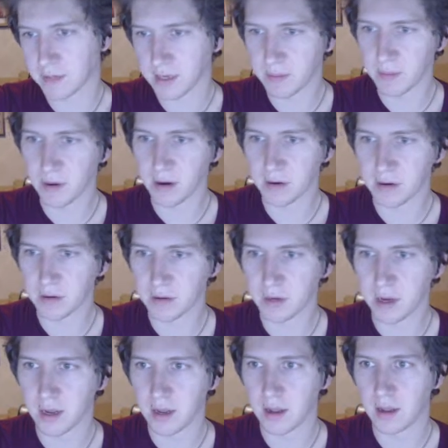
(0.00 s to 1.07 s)
similar to
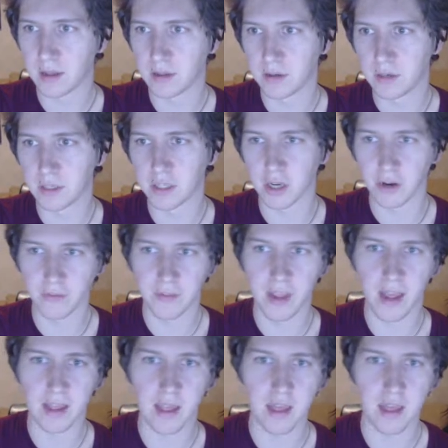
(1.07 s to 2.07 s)
the Song of Dead,